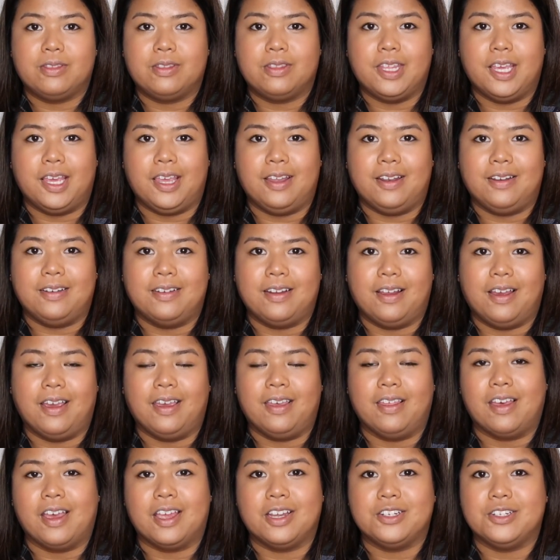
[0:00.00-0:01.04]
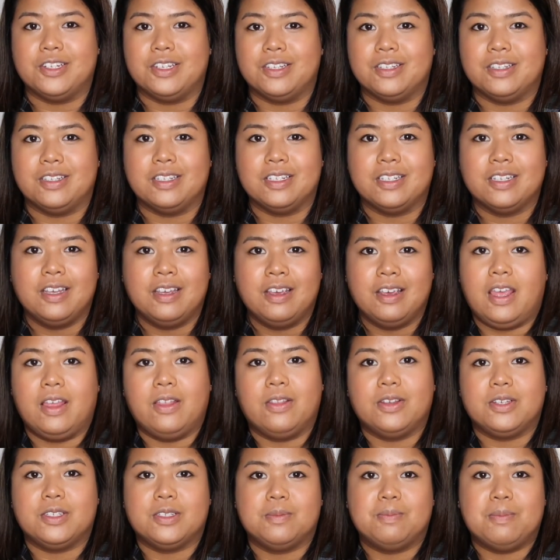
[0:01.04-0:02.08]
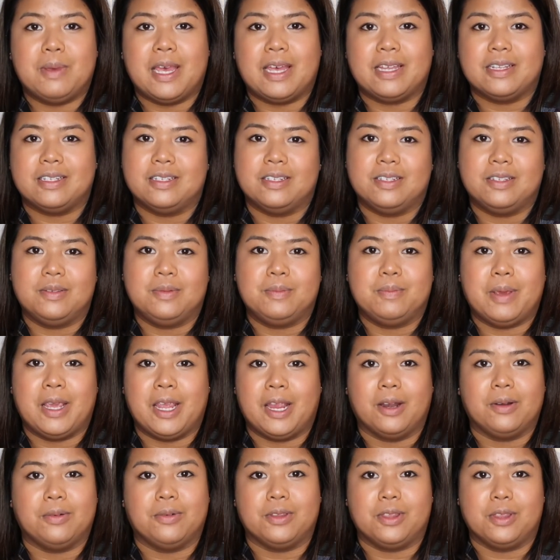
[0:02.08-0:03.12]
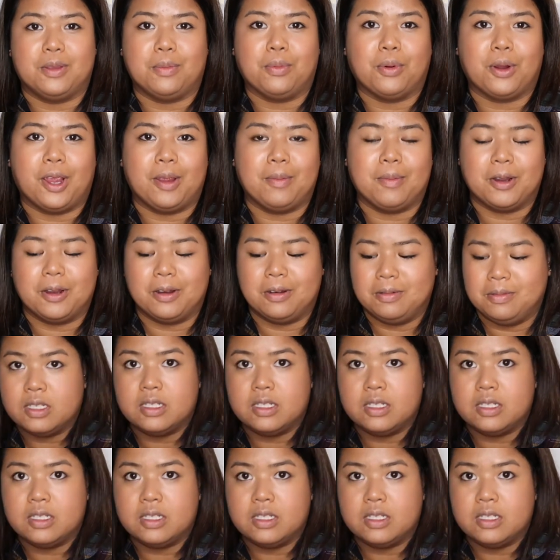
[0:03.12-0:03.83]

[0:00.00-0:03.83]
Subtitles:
thin eyelashes, it looks best paired with the primer.